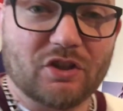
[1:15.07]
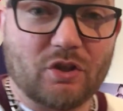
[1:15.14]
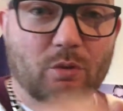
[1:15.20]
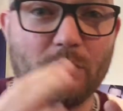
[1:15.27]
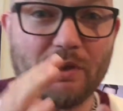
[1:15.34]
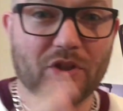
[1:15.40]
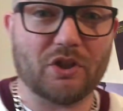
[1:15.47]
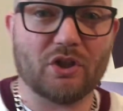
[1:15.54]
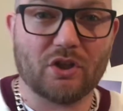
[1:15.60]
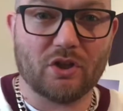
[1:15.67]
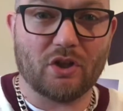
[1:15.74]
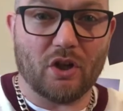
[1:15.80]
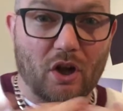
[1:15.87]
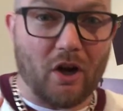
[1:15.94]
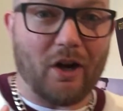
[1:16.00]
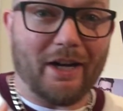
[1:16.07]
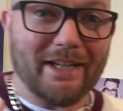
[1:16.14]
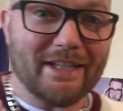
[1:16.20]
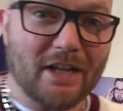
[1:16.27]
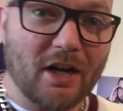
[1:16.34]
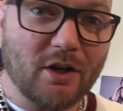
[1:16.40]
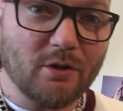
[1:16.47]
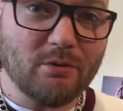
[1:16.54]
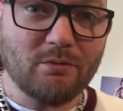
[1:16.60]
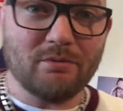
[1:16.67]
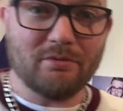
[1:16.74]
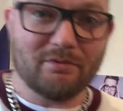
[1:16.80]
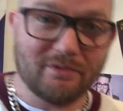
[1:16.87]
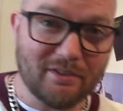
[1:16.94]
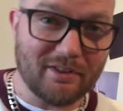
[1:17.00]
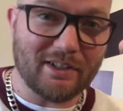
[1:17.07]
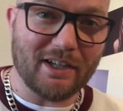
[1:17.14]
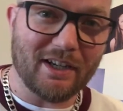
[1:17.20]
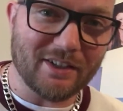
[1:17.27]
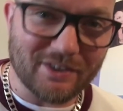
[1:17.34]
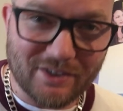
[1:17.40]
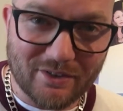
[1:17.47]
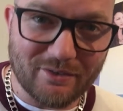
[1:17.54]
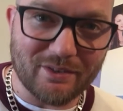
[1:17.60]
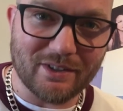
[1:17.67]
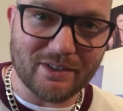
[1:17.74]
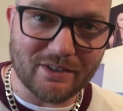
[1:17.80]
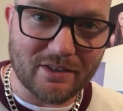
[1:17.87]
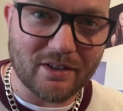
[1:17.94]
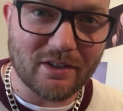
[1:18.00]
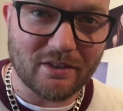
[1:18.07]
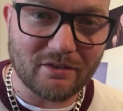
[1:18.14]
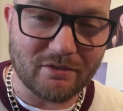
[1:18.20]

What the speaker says: To which I know that the answer is